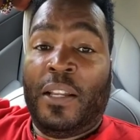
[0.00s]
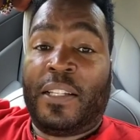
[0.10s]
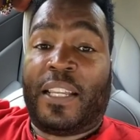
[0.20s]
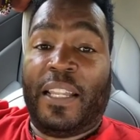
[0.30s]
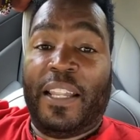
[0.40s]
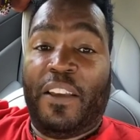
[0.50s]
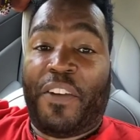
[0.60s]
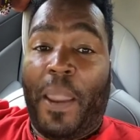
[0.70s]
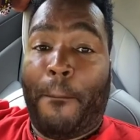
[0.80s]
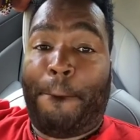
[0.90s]
to live
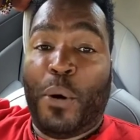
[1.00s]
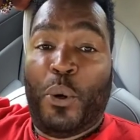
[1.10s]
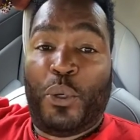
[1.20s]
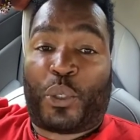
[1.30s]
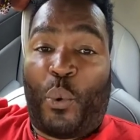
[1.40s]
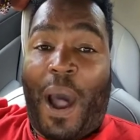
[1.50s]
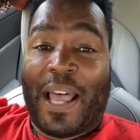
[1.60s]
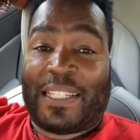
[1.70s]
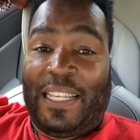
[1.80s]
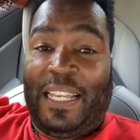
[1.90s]
a
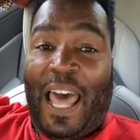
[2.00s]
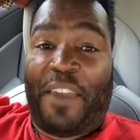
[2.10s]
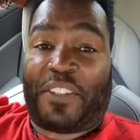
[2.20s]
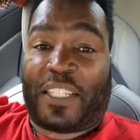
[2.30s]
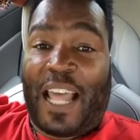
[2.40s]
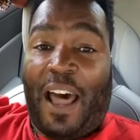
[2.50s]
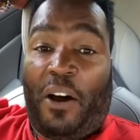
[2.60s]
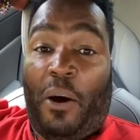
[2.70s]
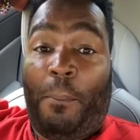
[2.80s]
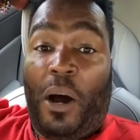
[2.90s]
bourgeoisie lifestyle
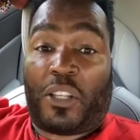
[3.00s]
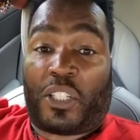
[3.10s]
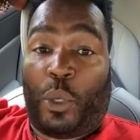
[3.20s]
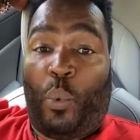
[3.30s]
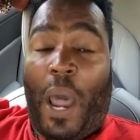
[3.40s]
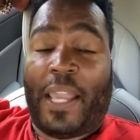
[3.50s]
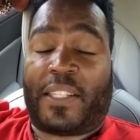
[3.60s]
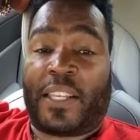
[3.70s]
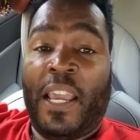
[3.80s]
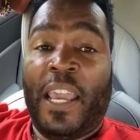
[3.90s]
amongst the
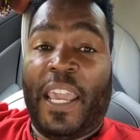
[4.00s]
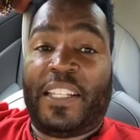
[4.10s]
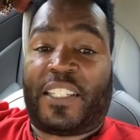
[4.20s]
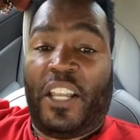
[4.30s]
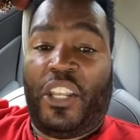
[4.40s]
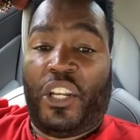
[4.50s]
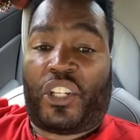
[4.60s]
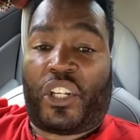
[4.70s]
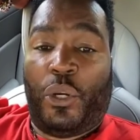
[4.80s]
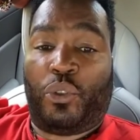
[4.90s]
whites and send your
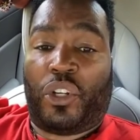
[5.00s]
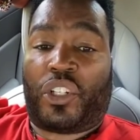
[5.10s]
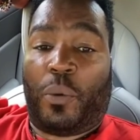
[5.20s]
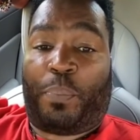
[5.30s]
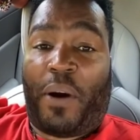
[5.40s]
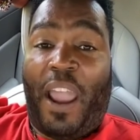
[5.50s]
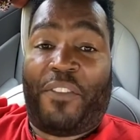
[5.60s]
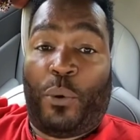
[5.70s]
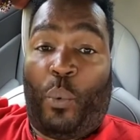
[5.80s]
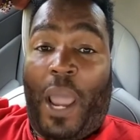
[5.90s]
children to
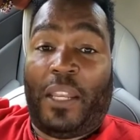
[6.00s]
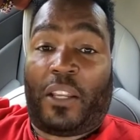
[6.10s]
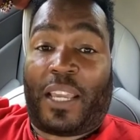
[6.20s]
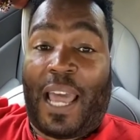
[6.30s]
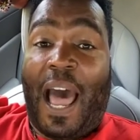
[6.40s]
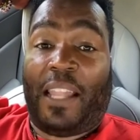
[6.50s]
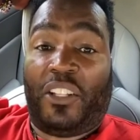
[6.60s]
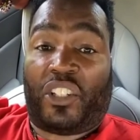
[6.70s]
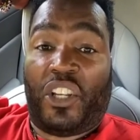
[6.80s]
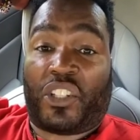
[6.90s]
private white
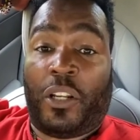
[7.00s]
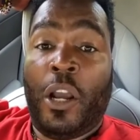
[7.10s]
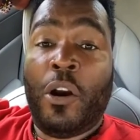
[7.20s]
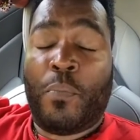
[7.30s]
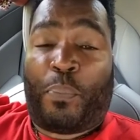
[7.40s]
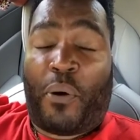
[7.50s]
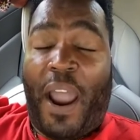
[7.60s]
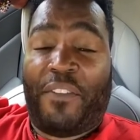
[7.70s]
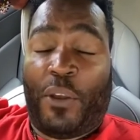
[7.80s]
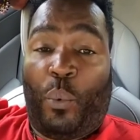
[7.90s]
colleges and
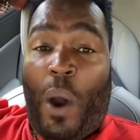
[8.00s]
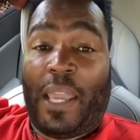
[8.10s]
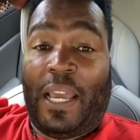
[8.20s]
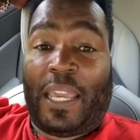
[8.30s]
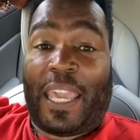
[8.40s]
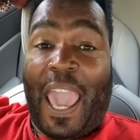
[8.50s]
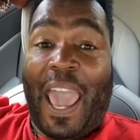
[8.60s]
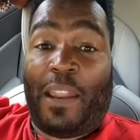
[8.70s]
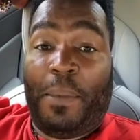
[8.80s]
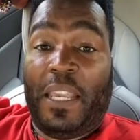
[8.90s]
private white
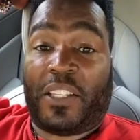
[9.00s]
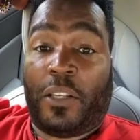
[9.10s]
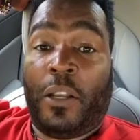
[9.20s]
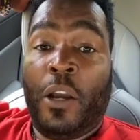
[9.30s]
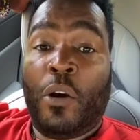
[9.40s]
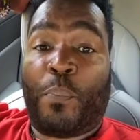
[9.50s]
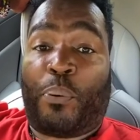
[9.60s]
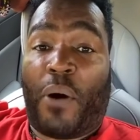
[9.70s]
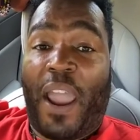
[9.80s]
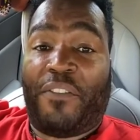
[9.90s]
academies and
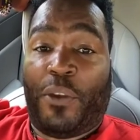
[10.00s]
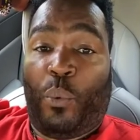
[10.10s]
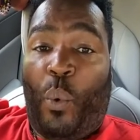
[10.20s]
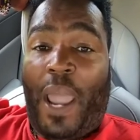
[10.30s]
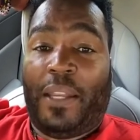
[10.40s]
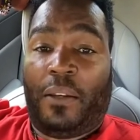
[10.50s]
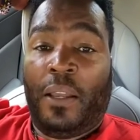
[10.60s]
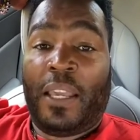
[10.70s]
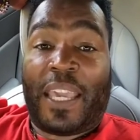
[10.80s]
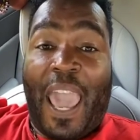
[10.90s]
private white
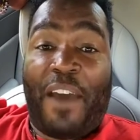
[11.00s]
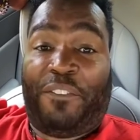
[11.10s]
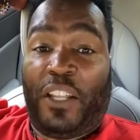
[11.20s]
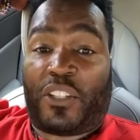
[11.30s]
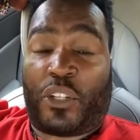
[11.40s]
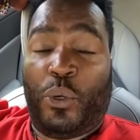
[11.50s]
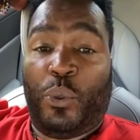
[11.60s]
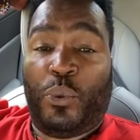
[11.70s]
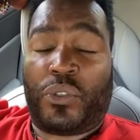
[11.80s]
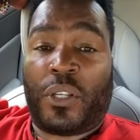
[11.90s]
Catholic
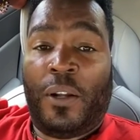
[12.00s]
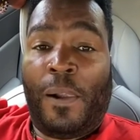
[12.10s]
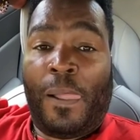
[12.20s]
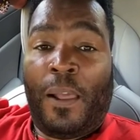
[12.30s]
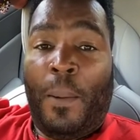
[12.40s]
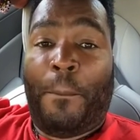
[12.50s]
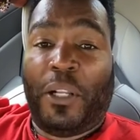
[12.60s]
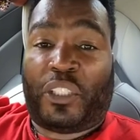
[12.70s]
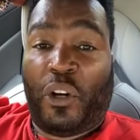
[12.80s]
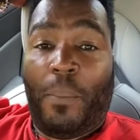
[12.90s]
schools. But your